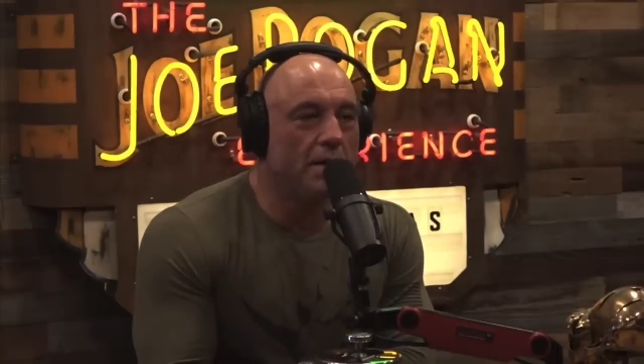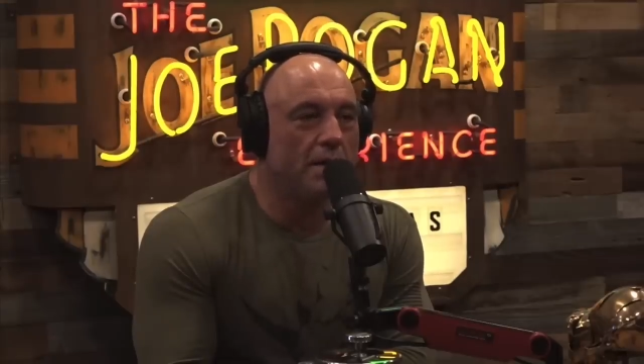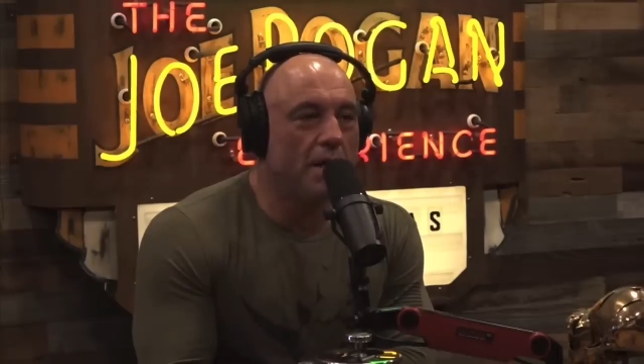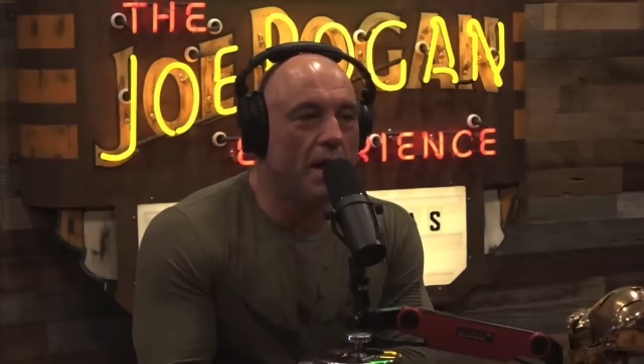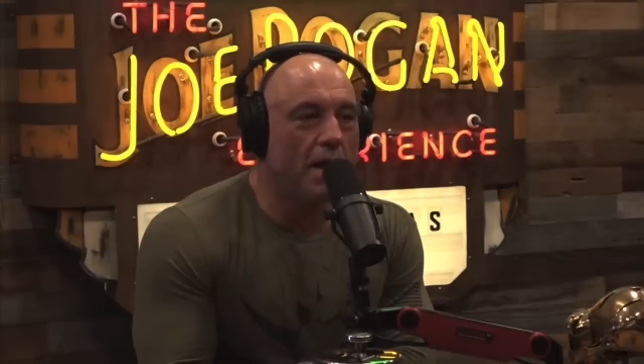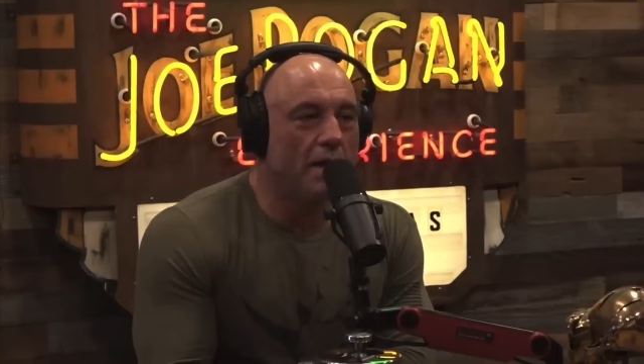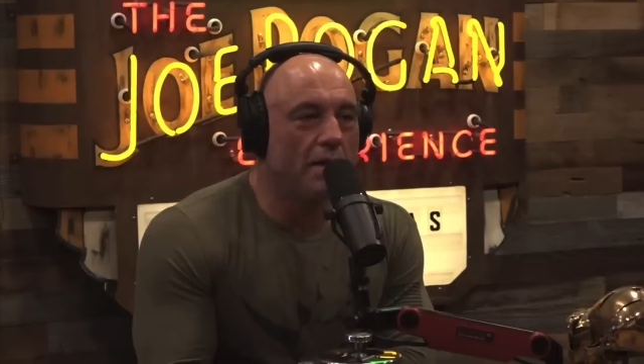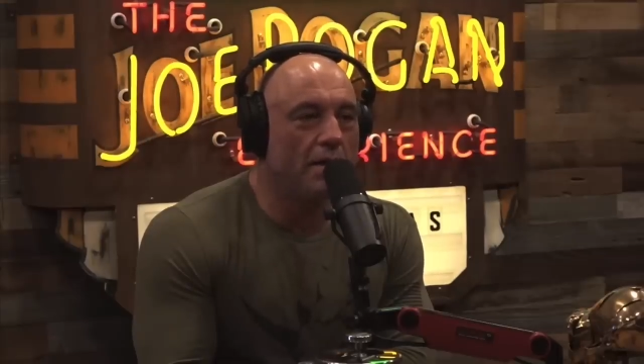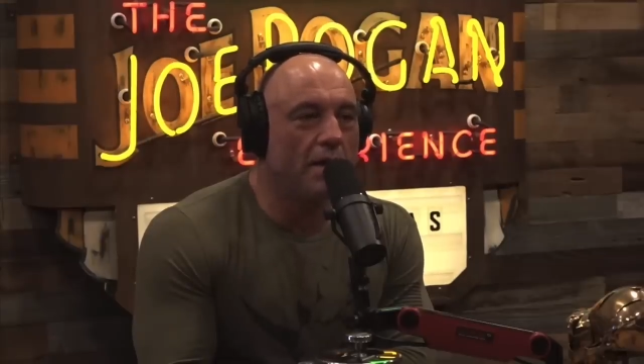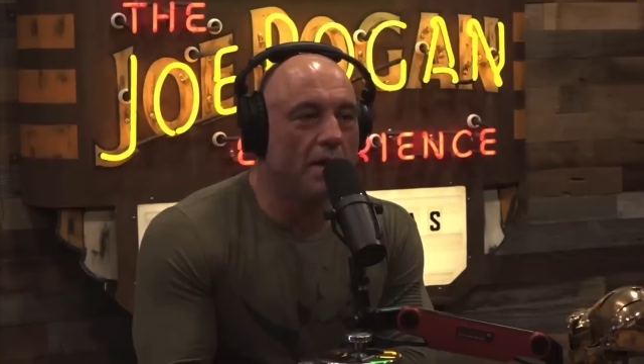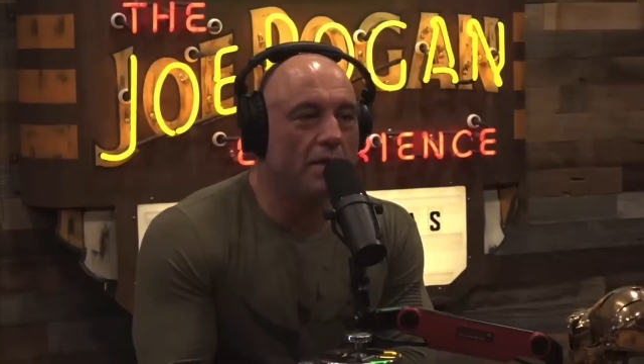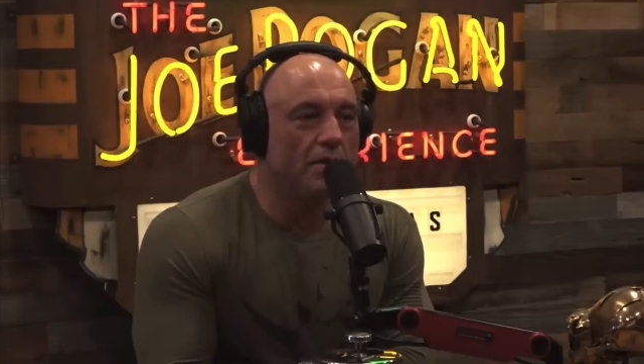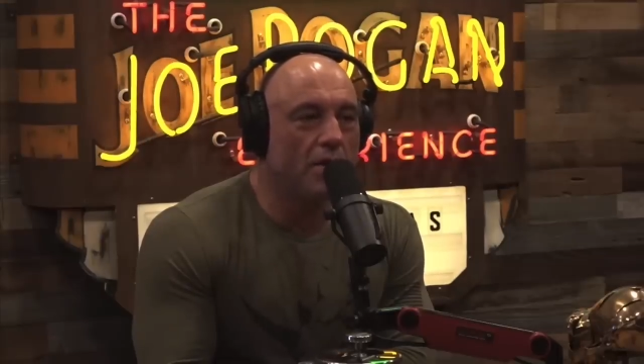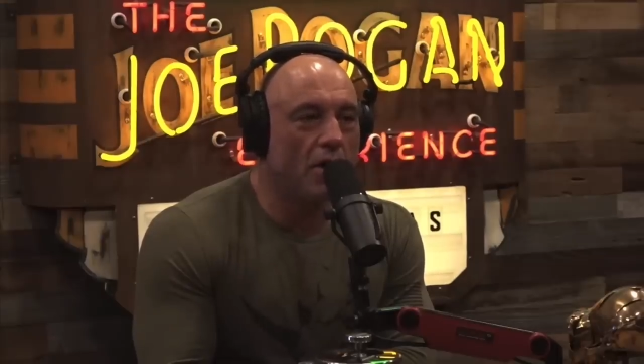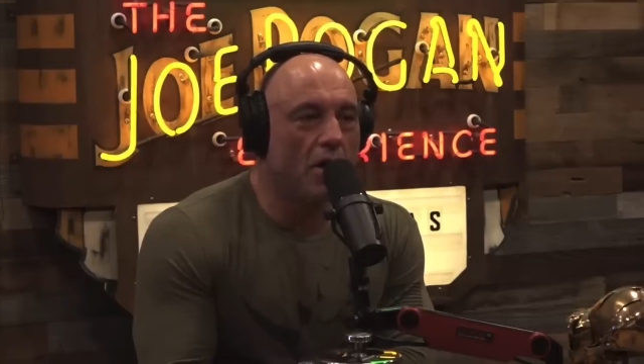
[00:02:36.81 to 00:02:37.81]
that
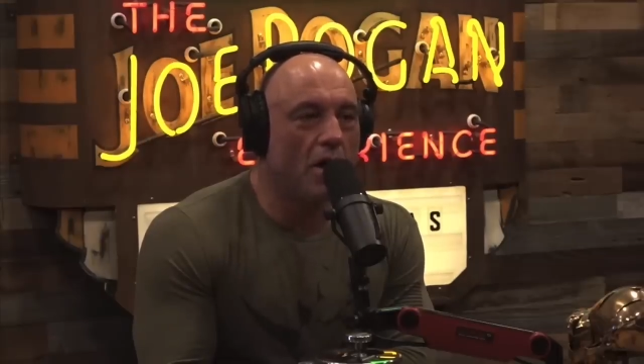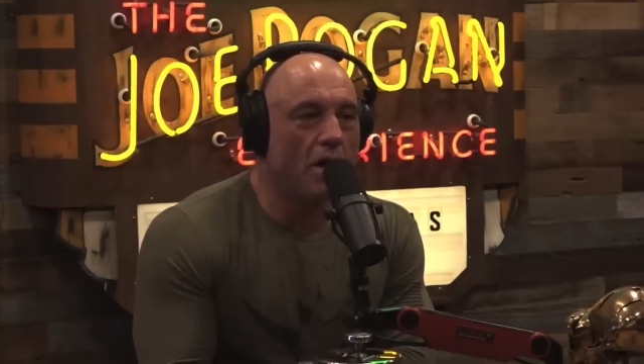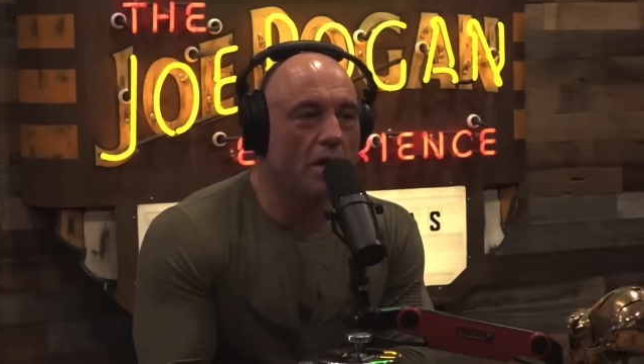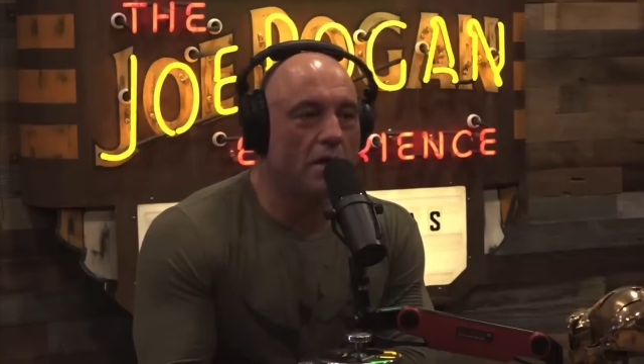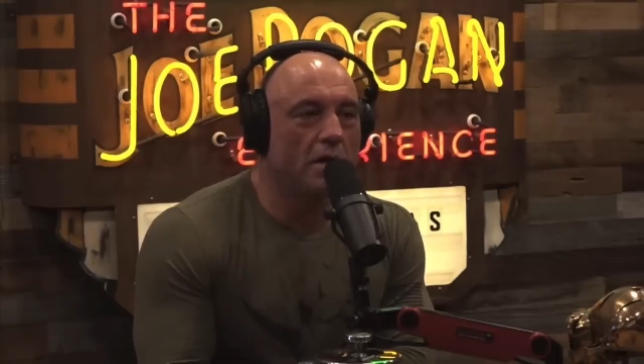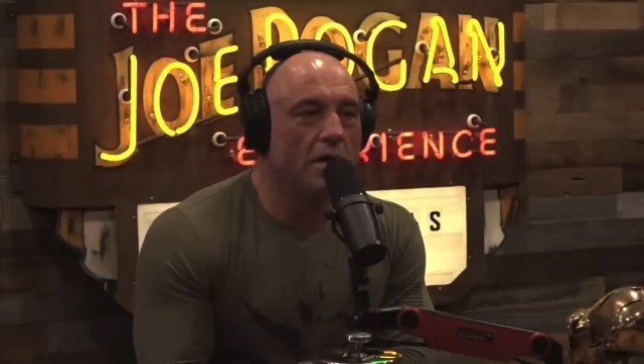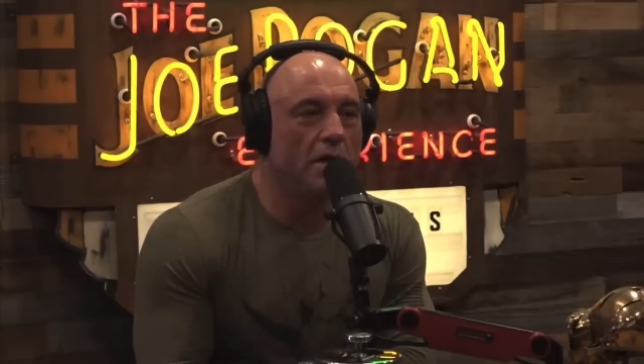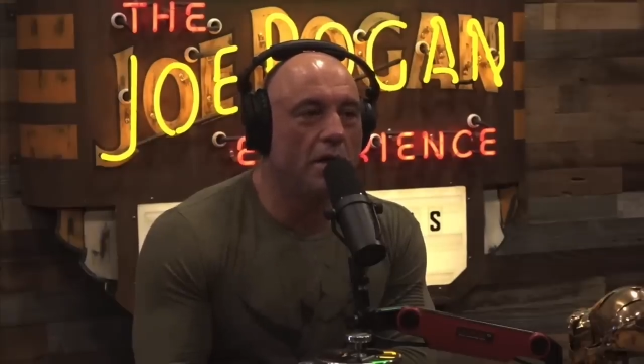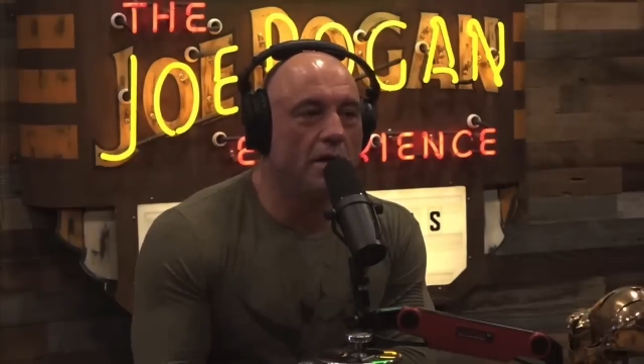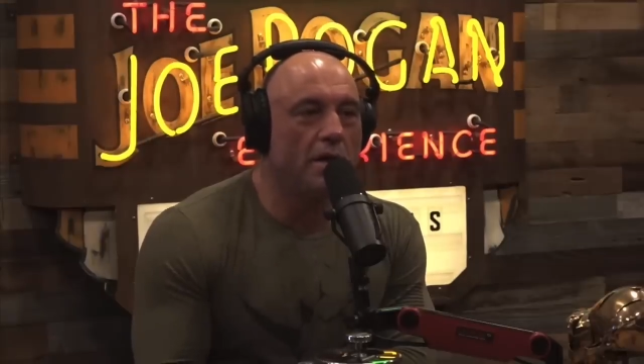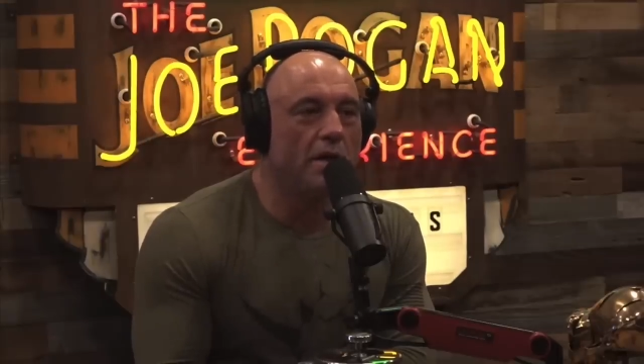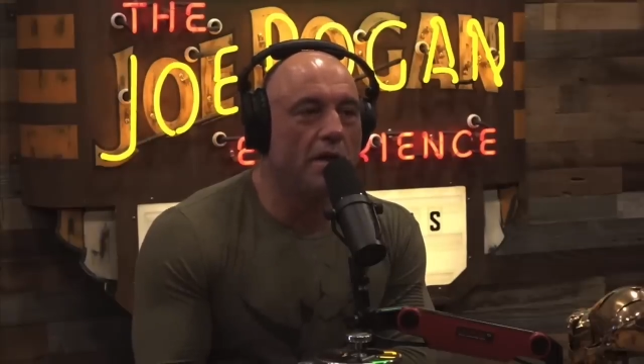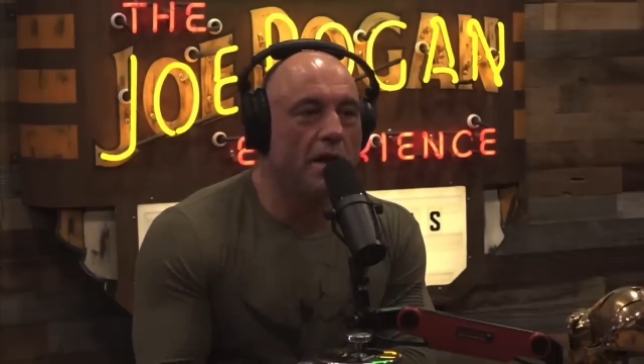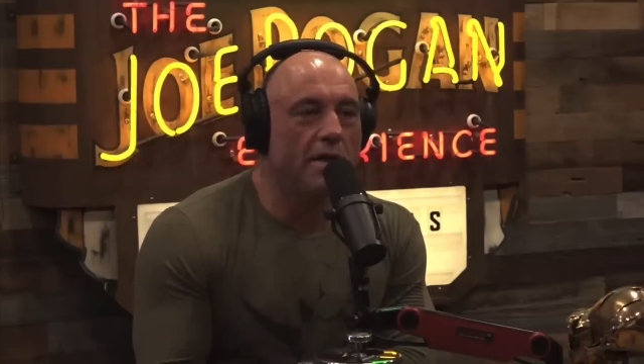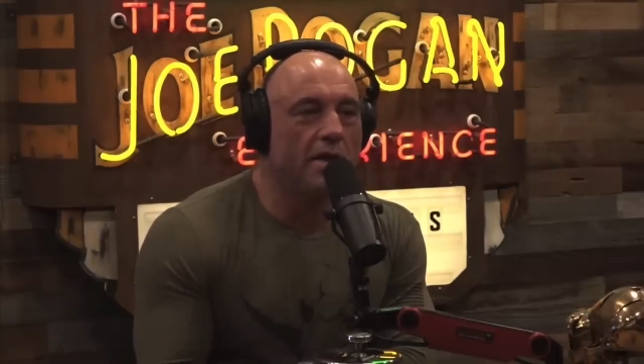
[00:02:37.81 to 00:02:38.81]
they talk
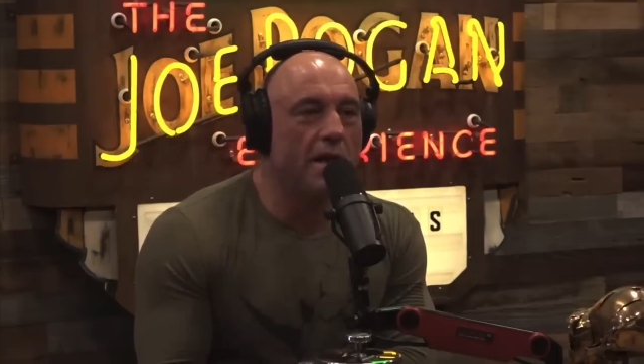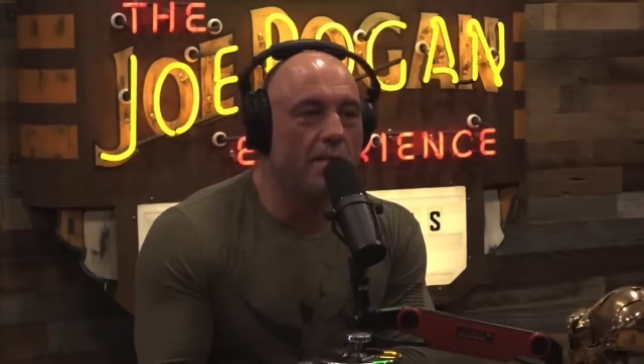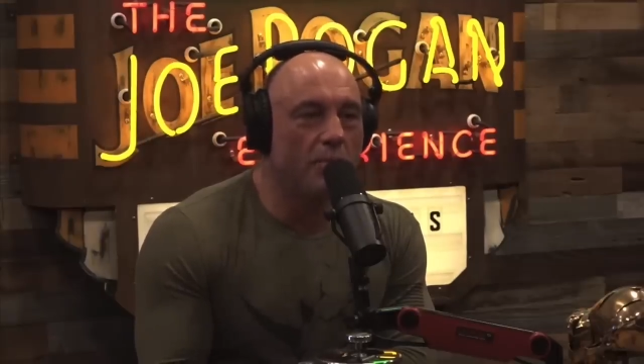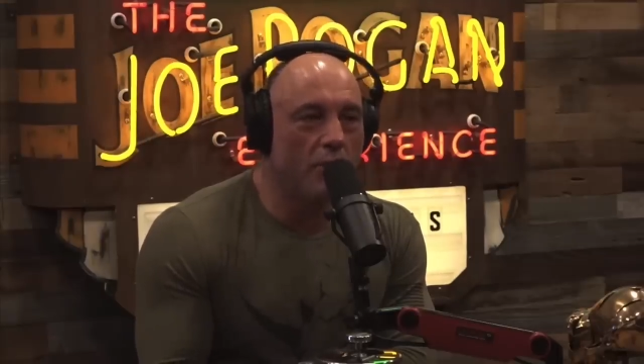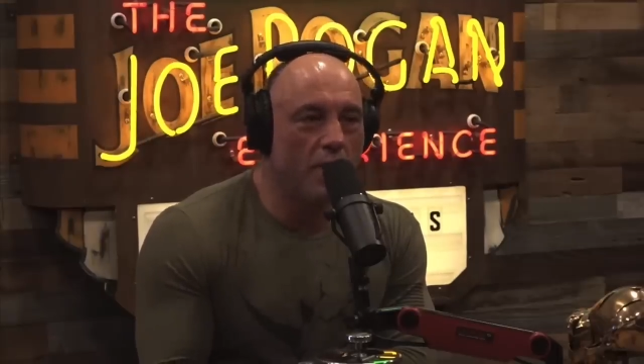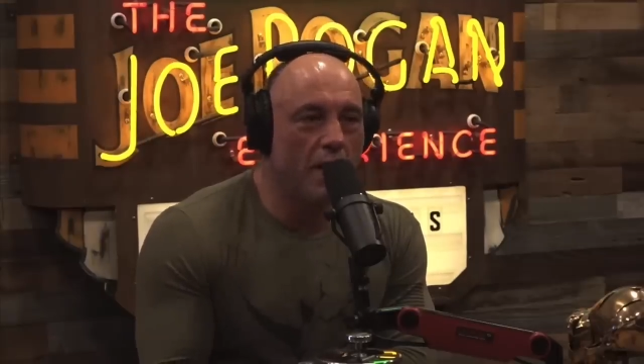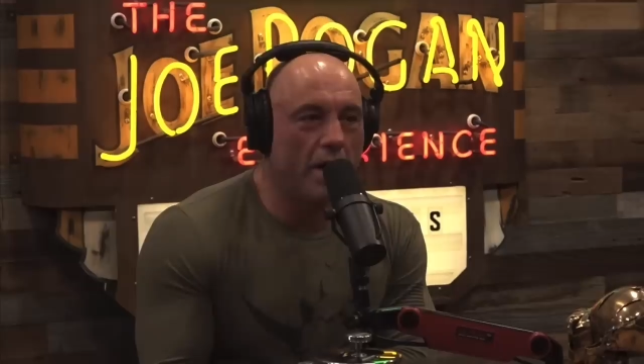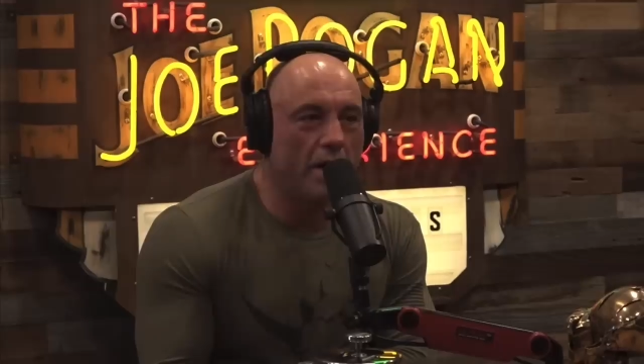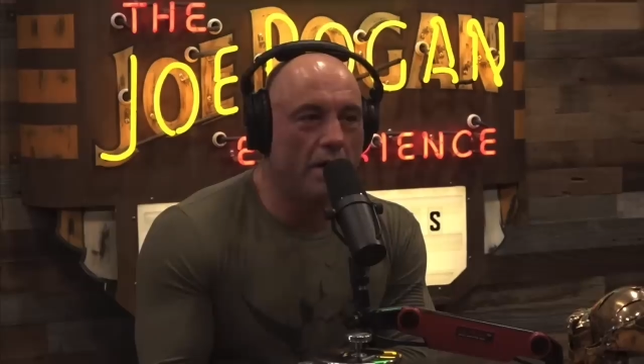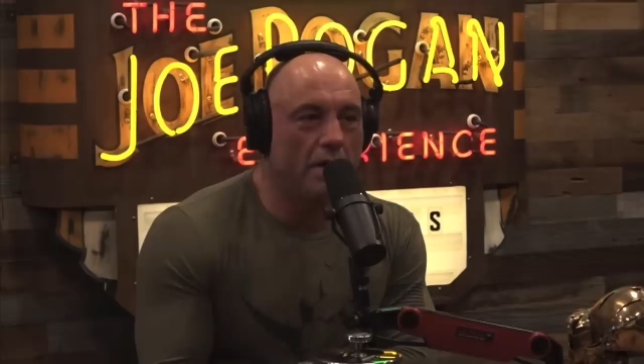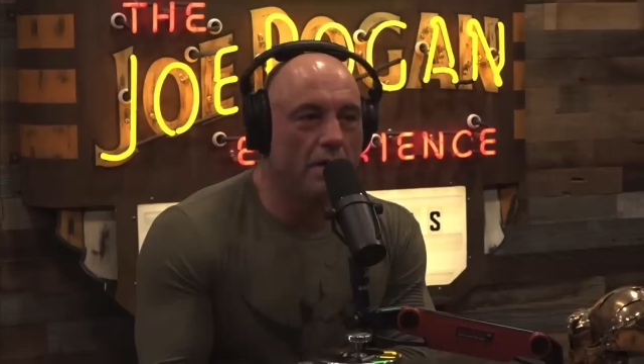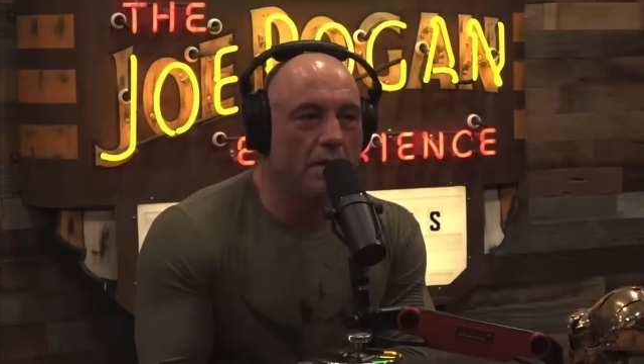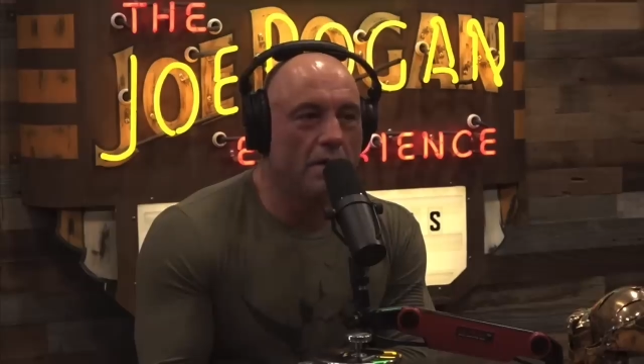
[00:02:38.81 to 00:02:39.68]
in they, them way.